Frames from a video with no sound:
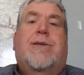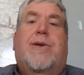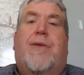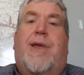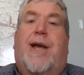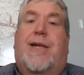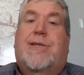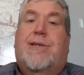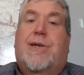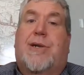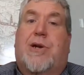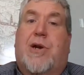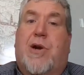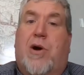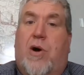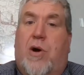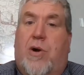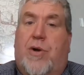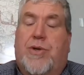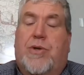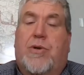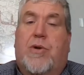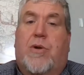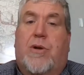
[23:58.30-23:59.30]
So that's a
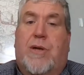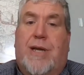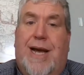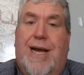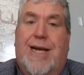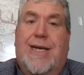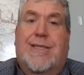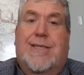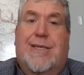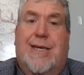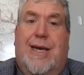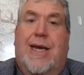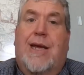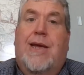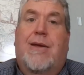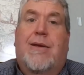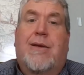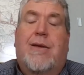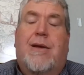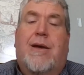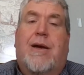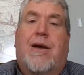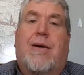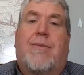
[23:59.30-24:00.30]
cultural legacy
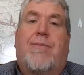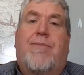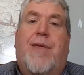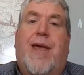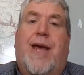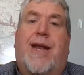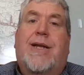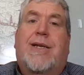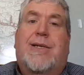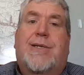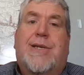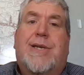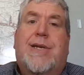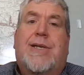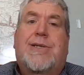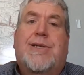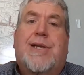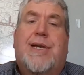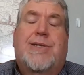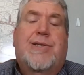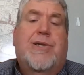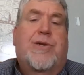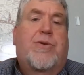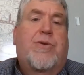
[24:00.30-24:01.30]
that
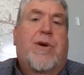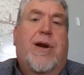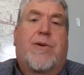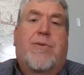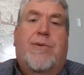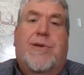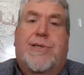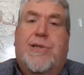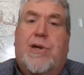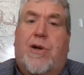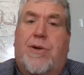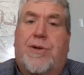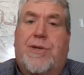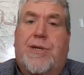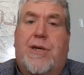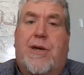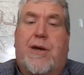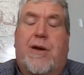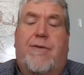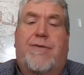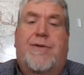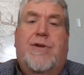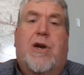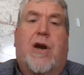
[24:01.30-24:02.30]
exists as a direct result
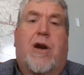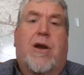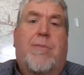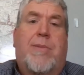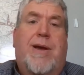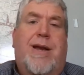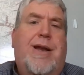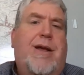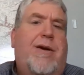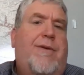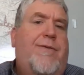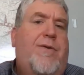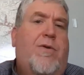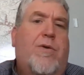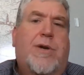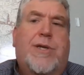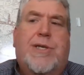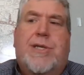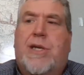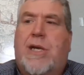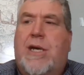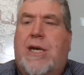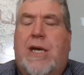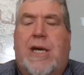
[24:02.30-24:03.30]
of Charlemagne. Now, of
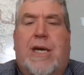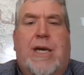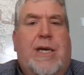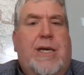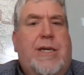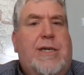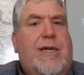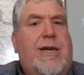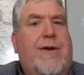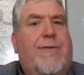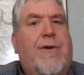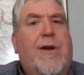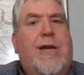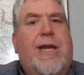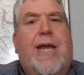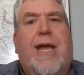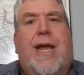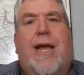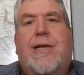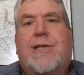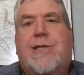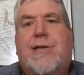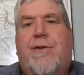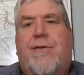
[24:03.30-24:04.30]
course, different
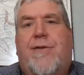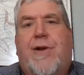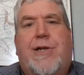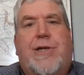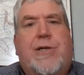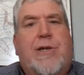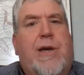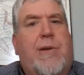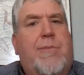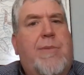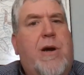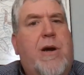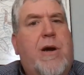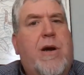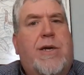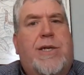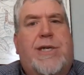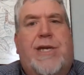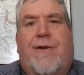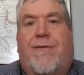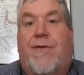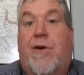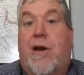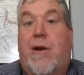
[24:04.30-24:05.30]
kings eventually emerged,